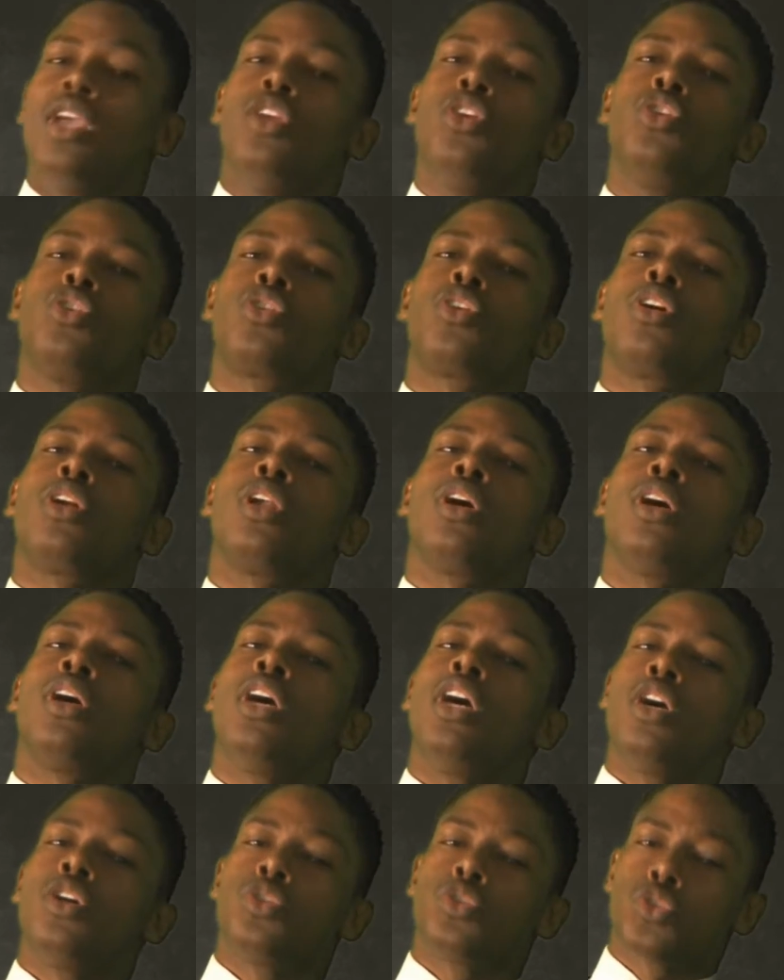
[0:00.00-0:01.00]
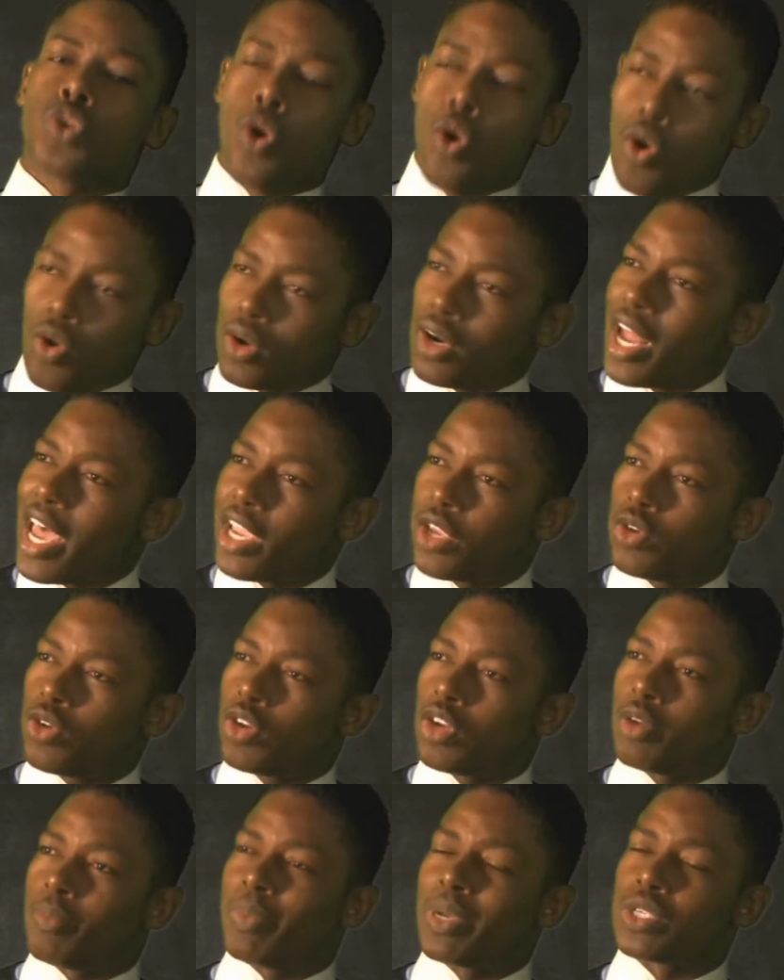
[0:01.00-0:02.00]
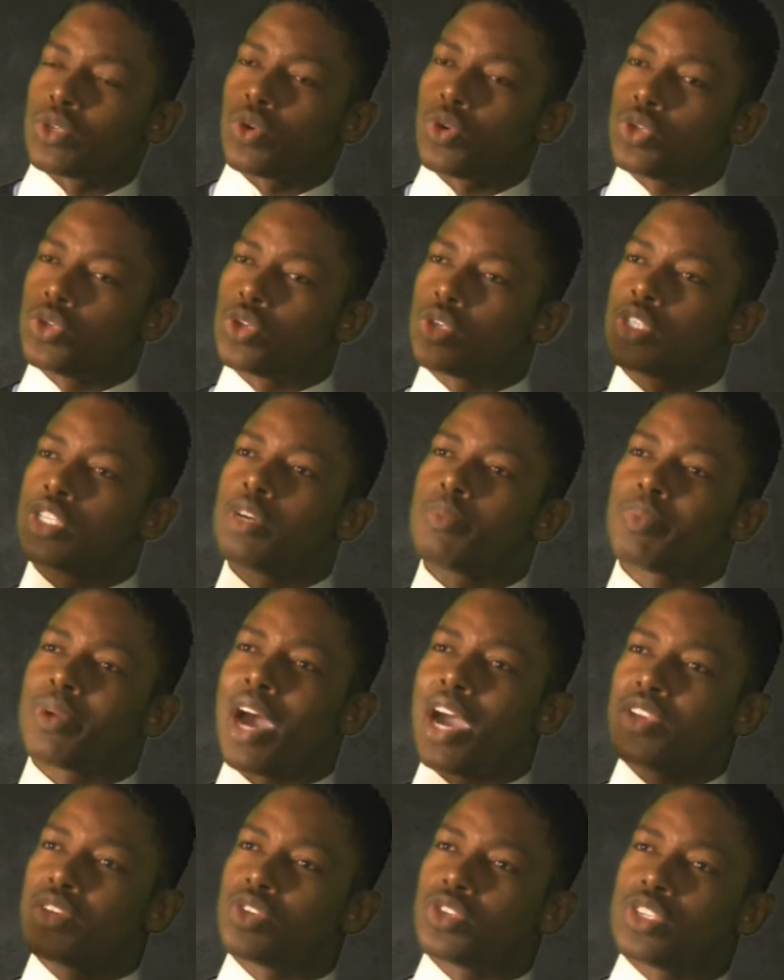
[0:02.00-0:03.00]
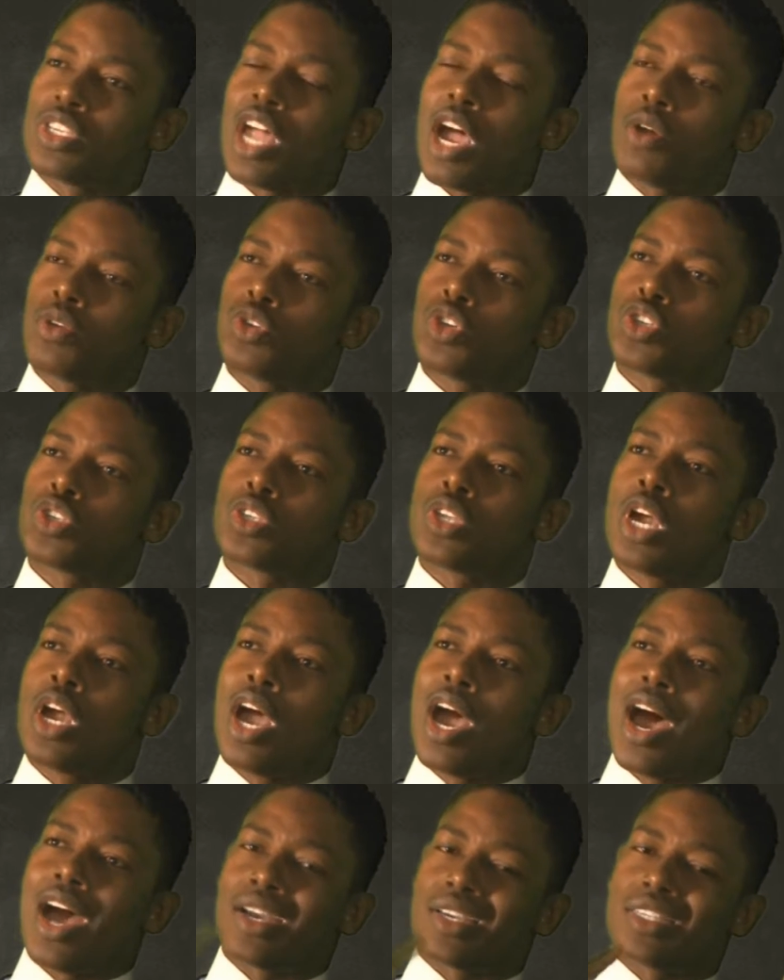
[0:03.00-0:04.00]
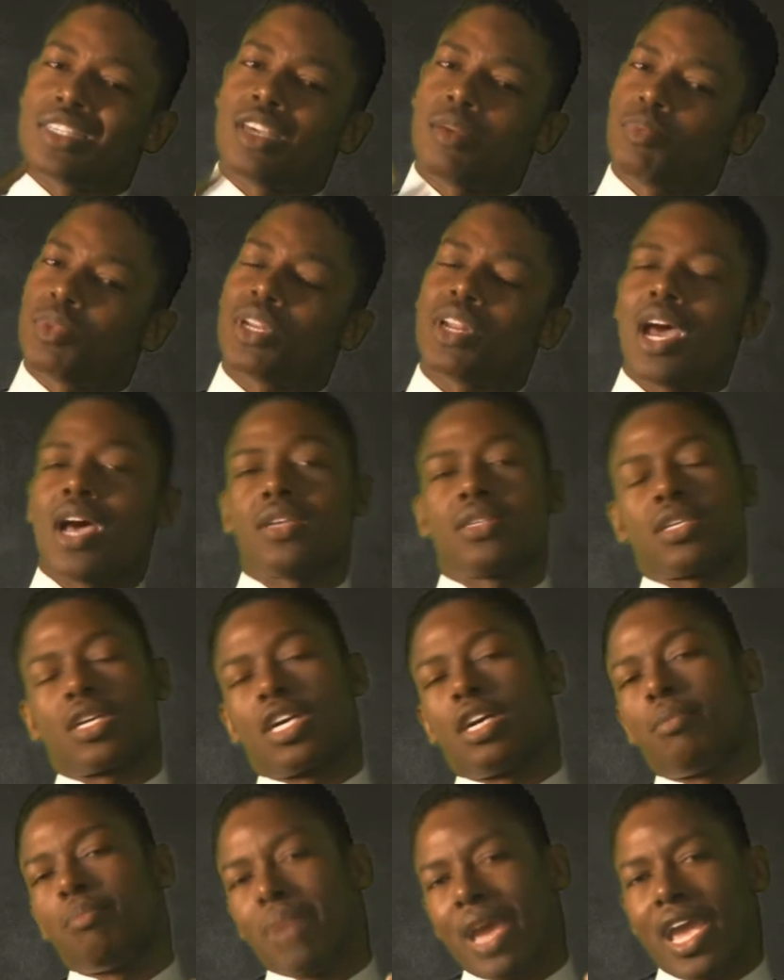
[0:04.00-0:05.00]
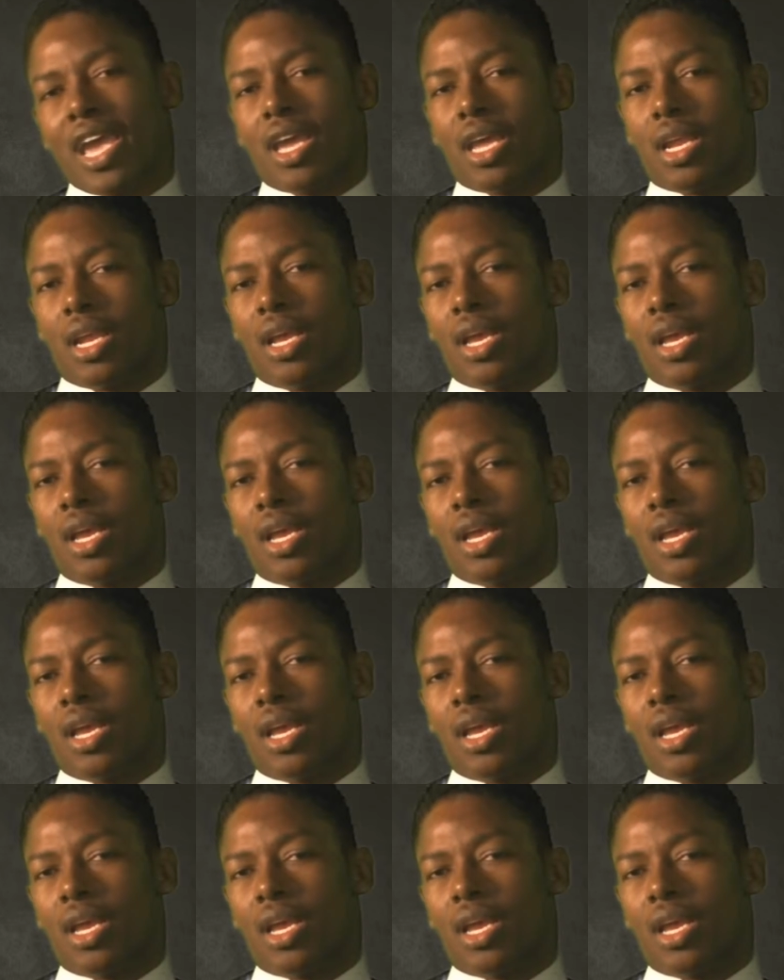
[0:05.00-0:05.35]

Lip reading: You're going to talk like you're the best because your subconscious now just accept it as a command,